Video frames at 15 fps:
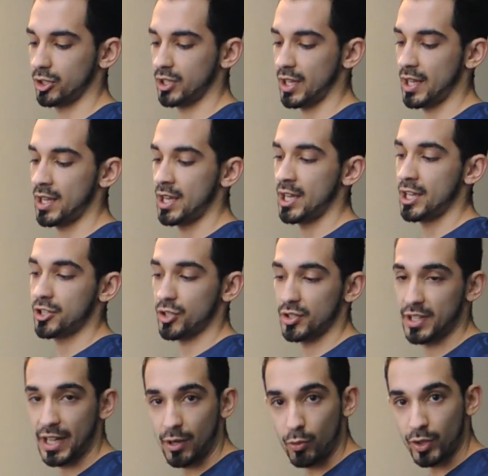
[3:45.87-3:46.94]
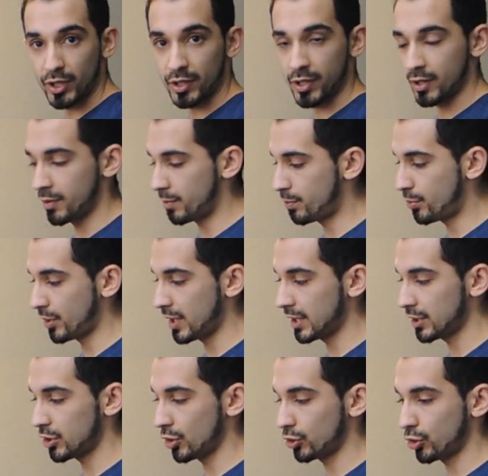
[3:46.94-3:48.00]
Okay, so now we're going to
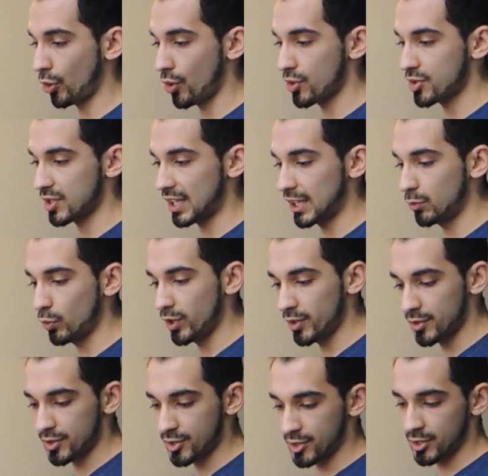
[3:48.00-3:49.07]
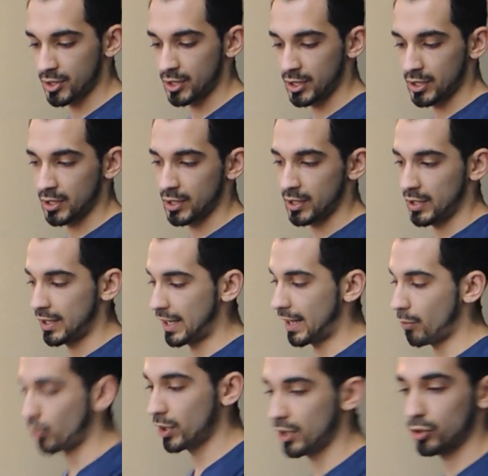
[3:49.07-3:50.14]
bring your toes inwards and we're